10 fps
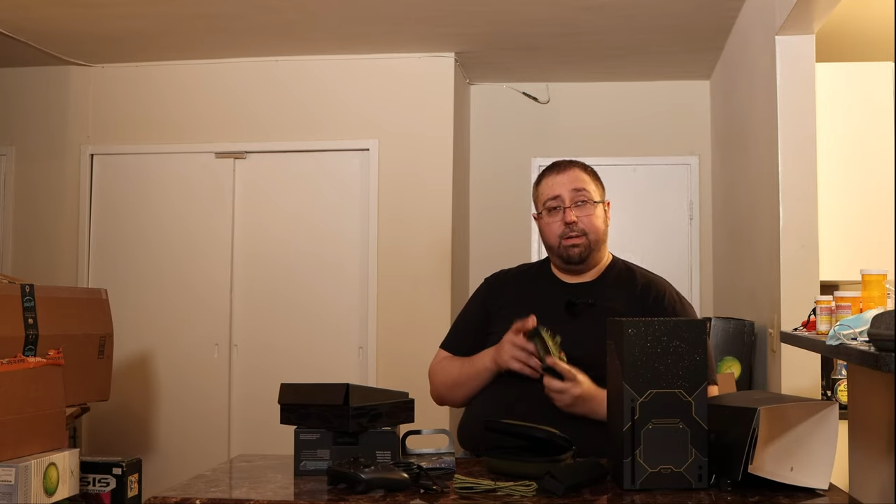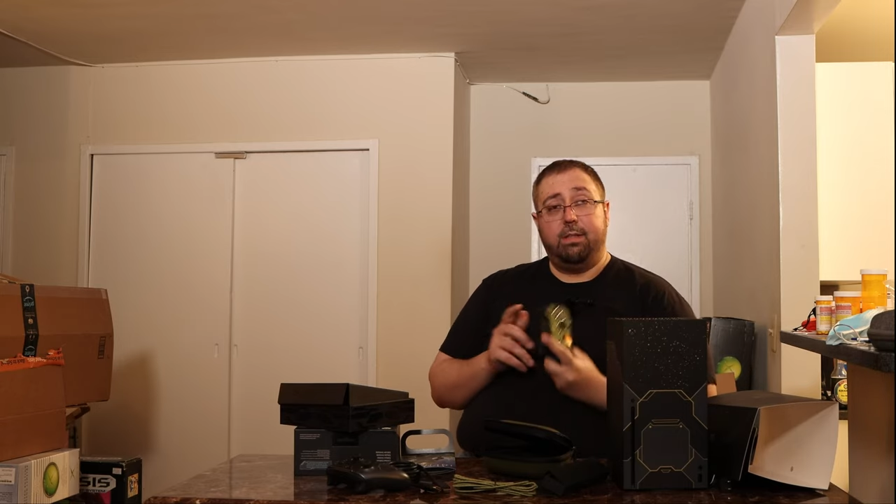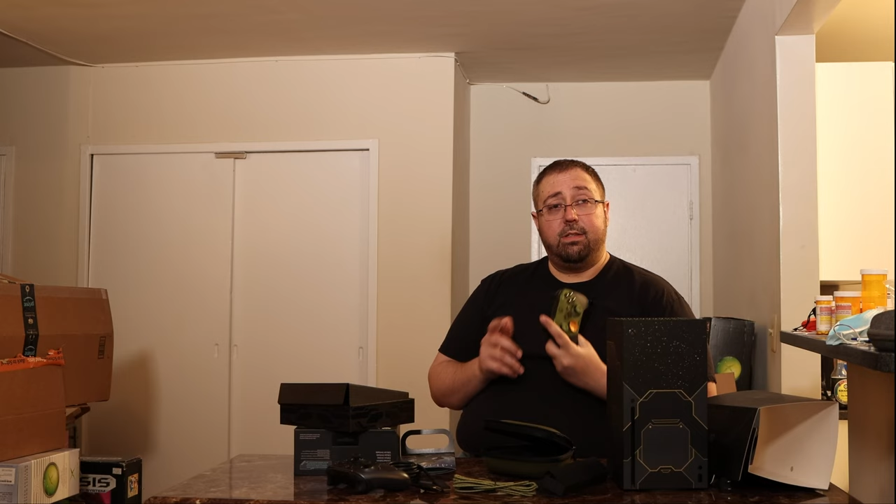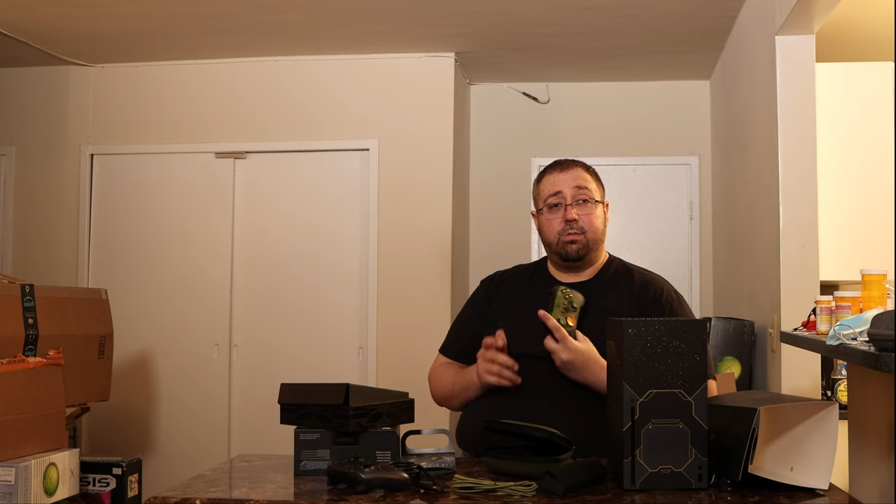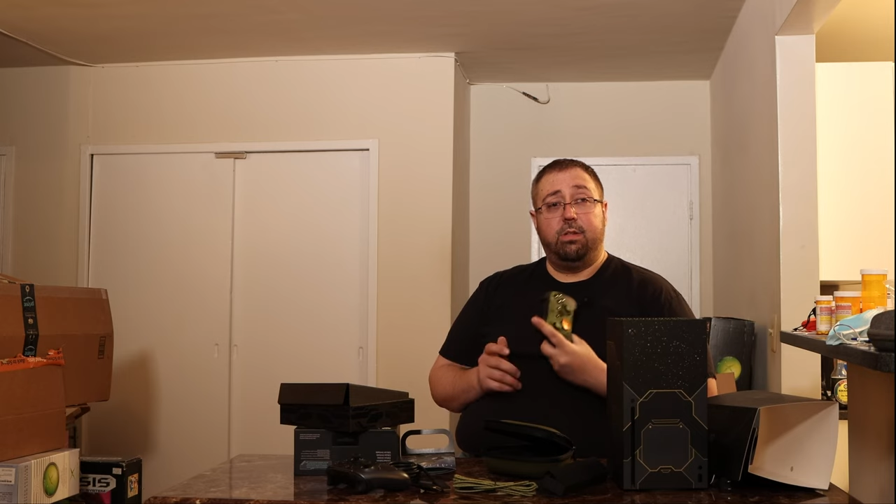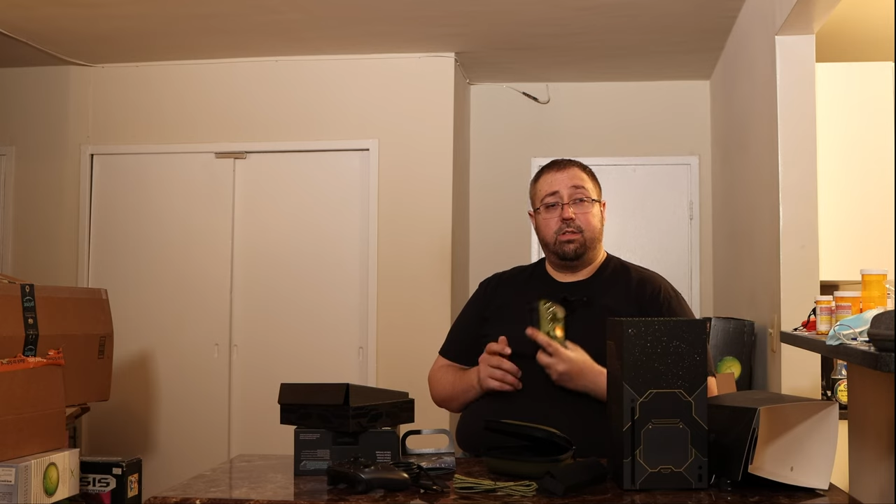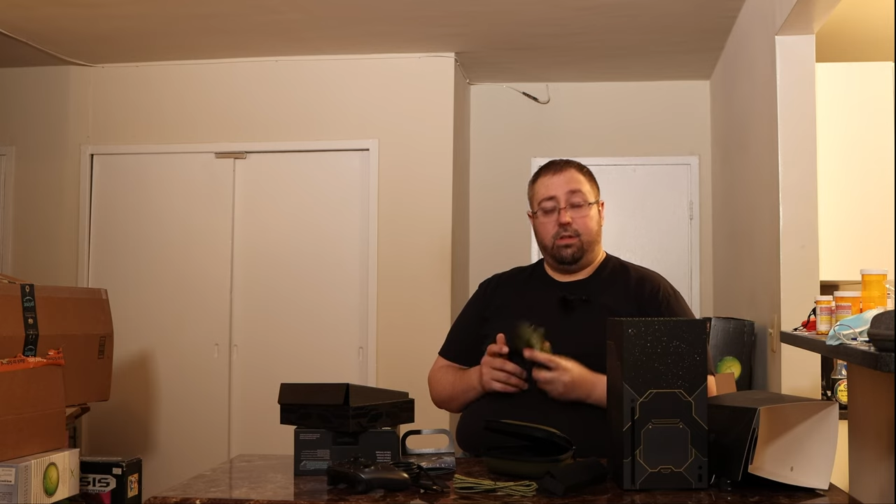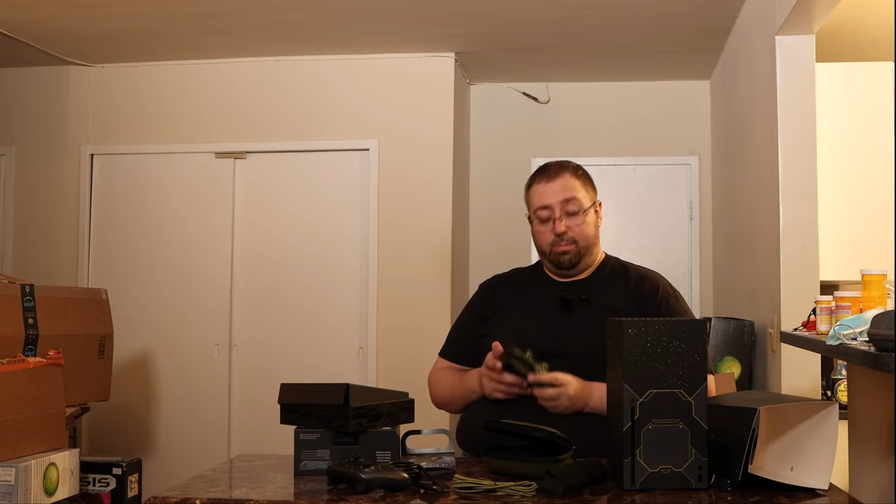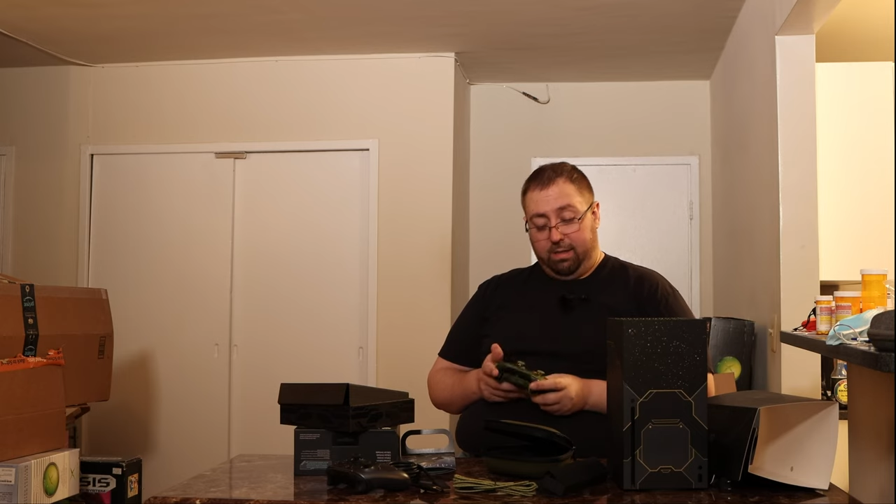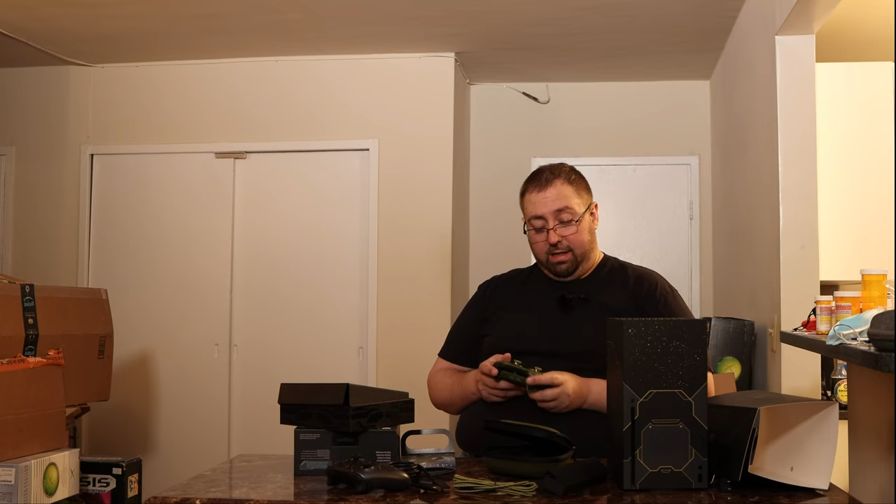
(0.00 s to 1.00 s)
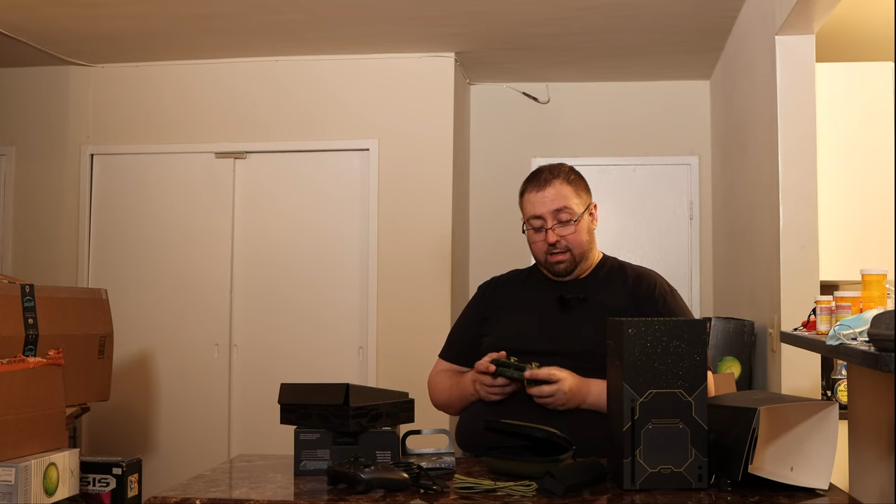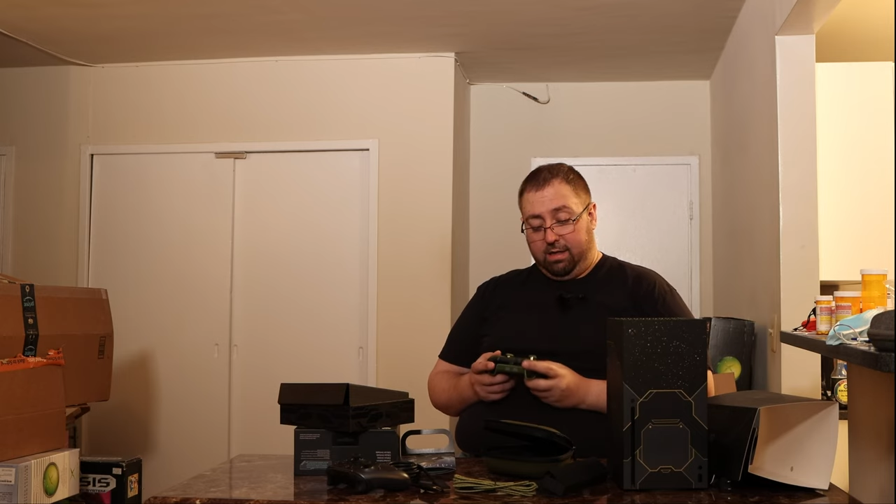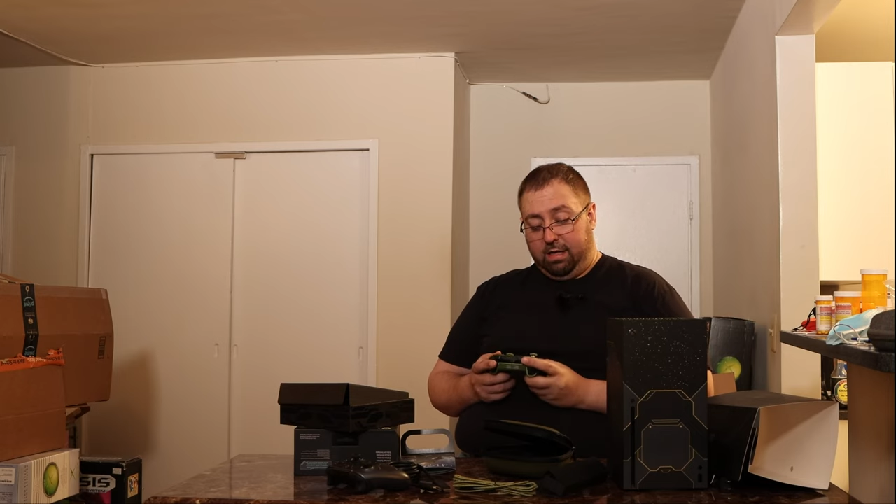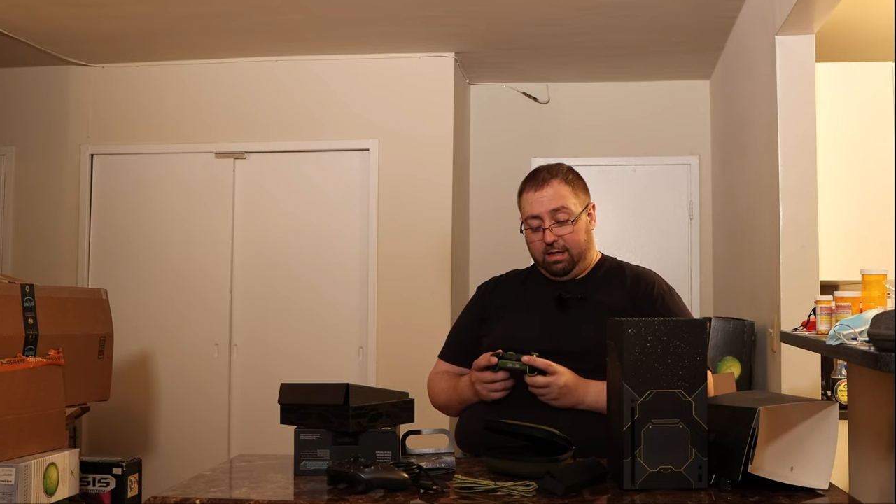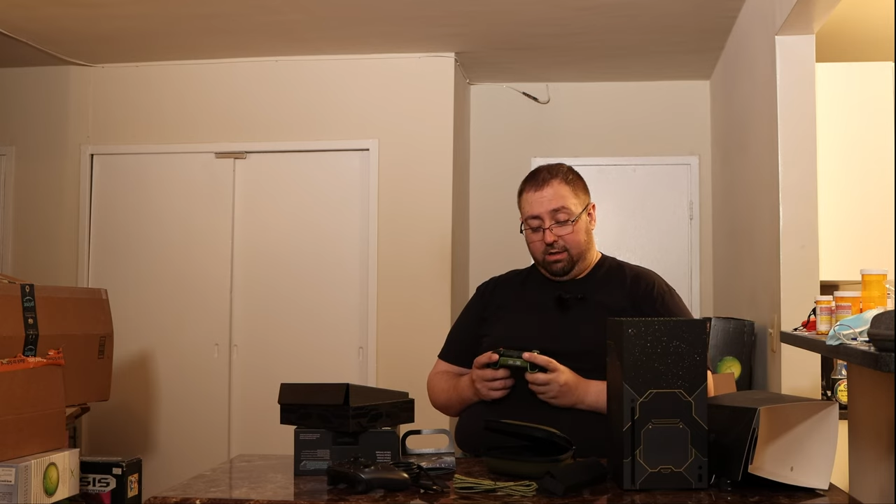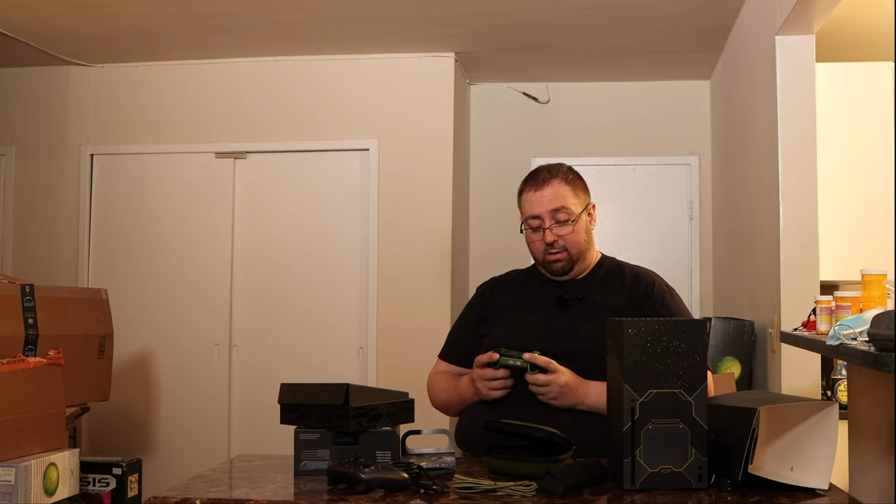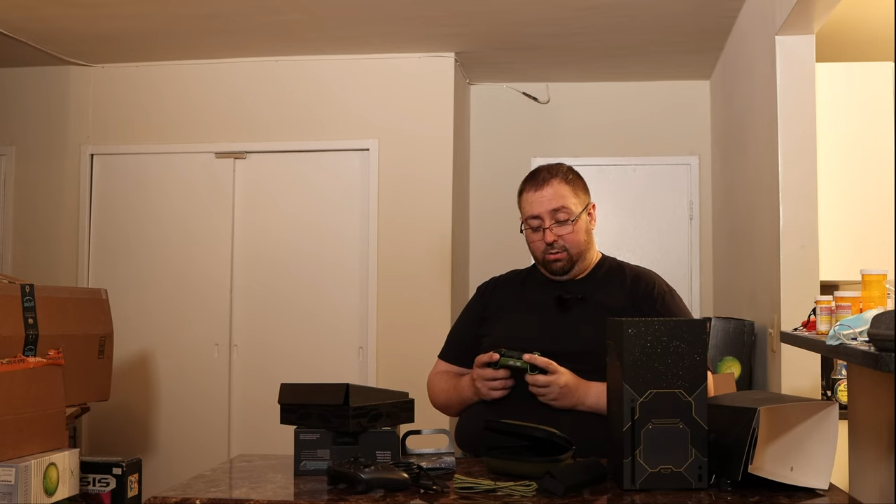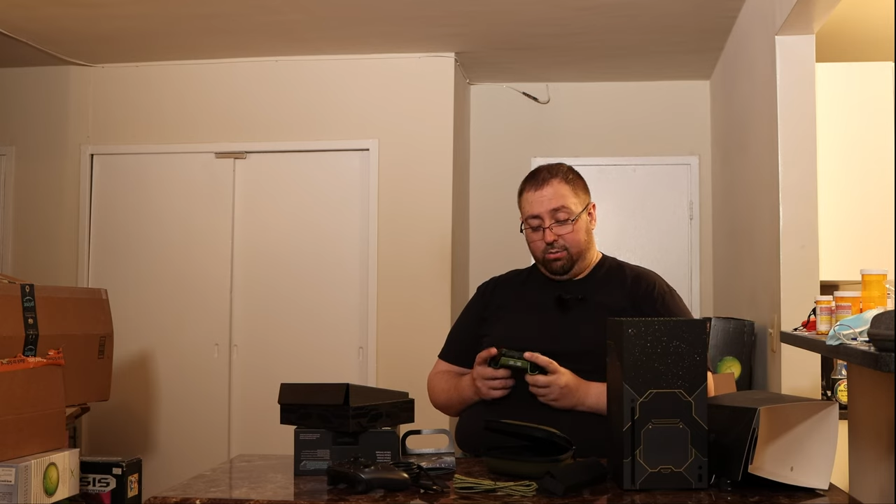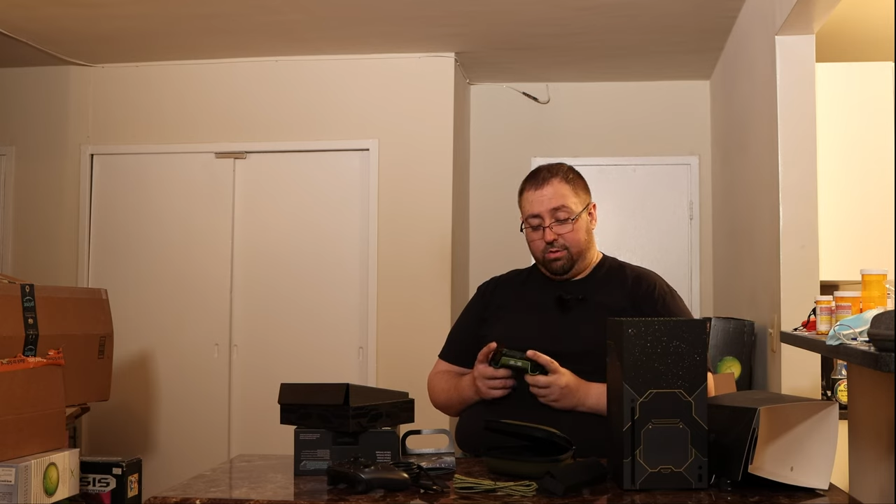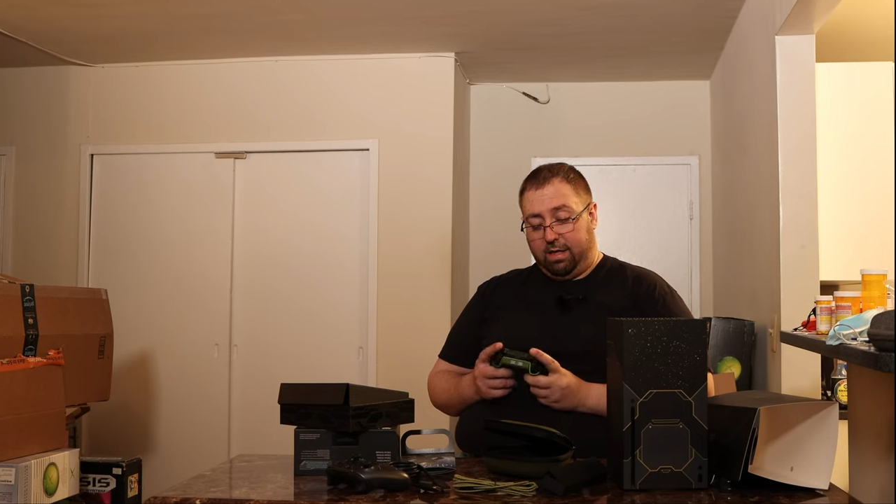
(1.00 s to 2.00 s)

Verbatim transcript: but this one is going to be get get used.